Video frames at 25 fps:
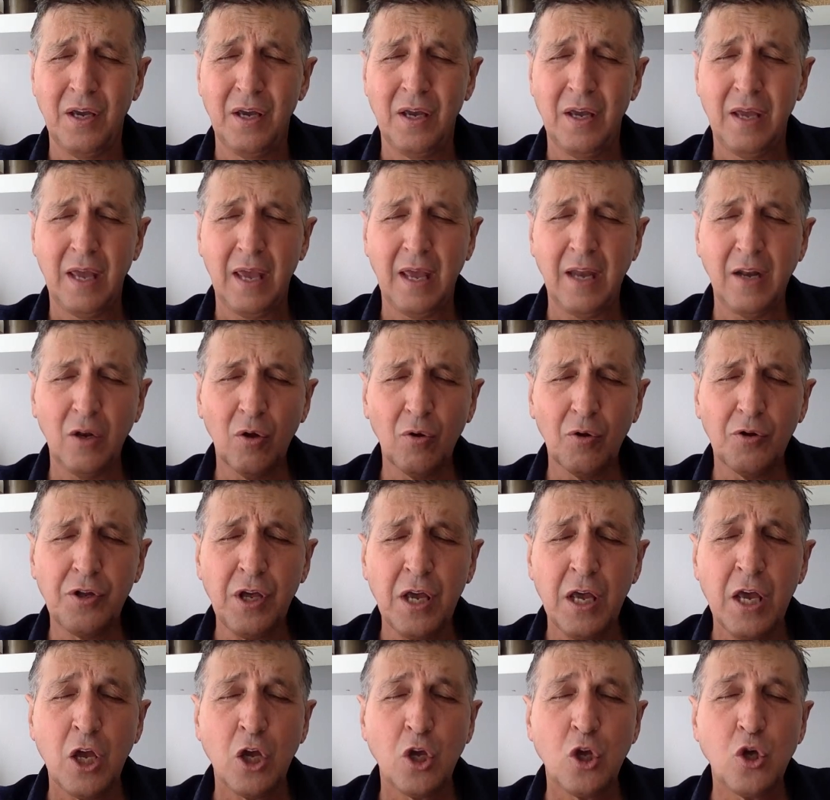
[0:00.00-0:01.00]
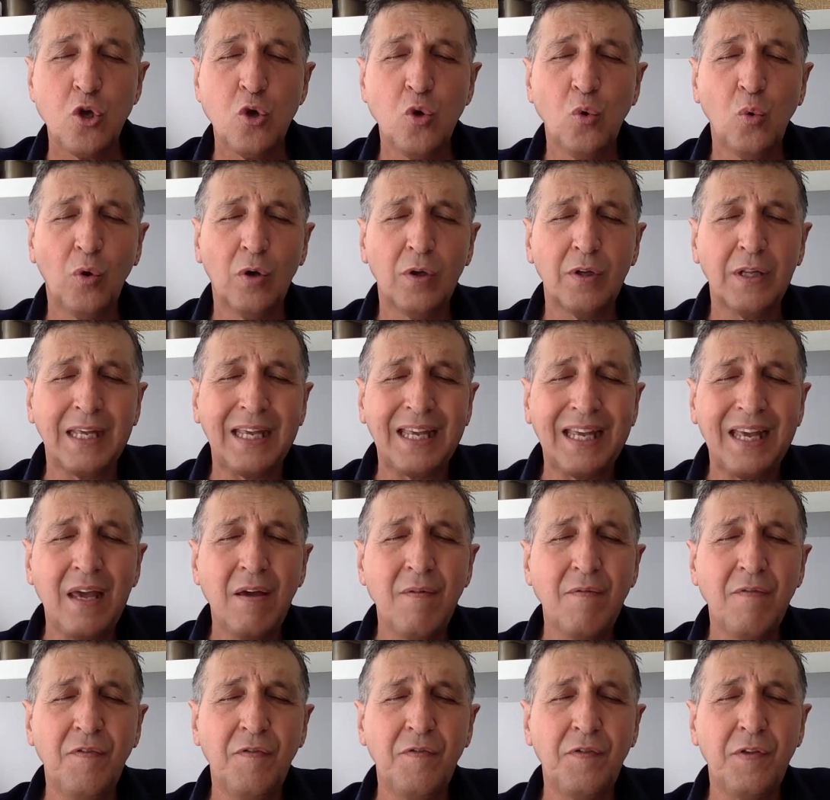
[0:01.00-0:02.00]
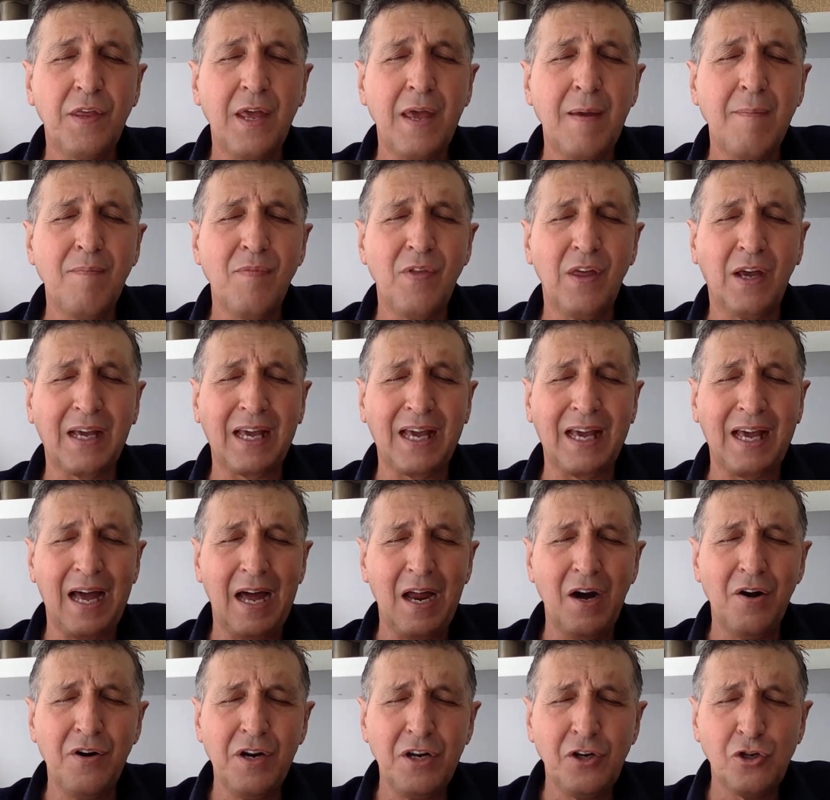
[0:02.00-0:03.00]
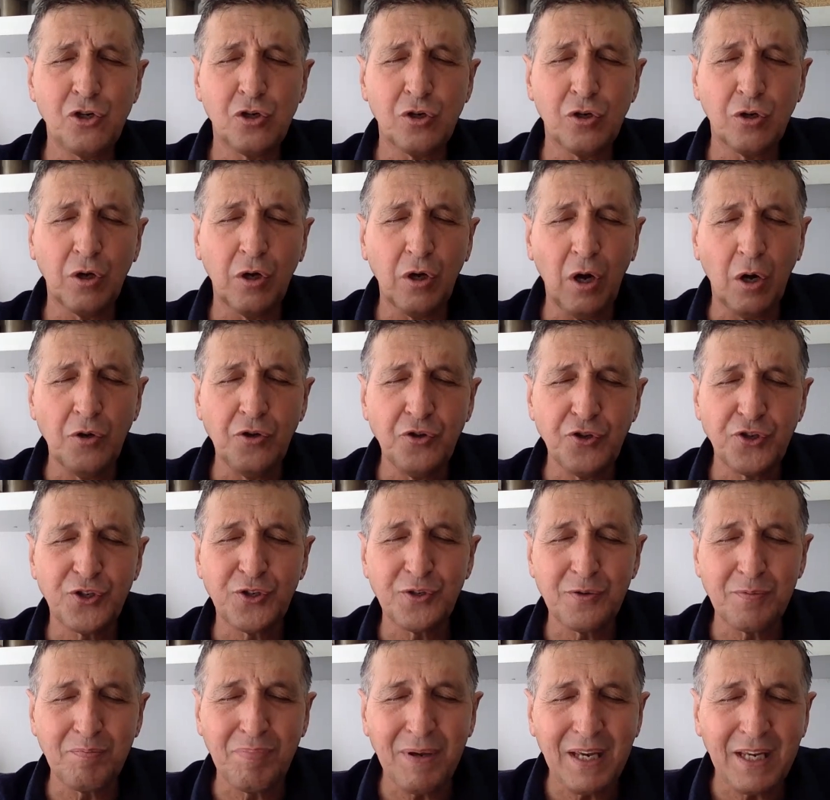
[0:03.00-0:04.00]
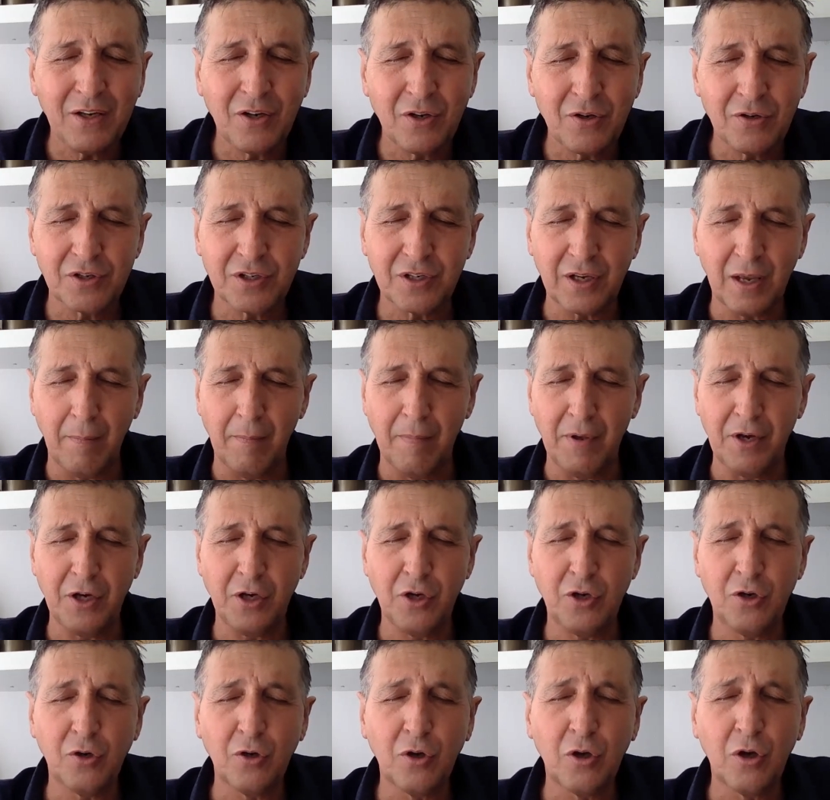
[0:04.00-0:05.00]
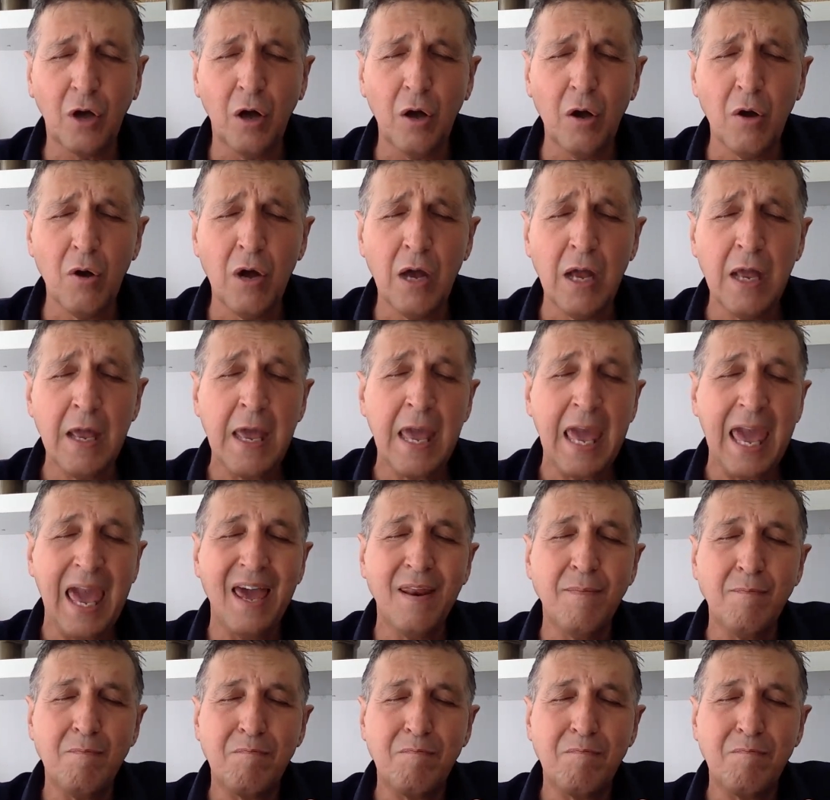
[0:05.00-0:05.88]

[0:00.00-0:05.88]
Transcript: And, Lord, you will give them the courage to go and speak to somebody, to go and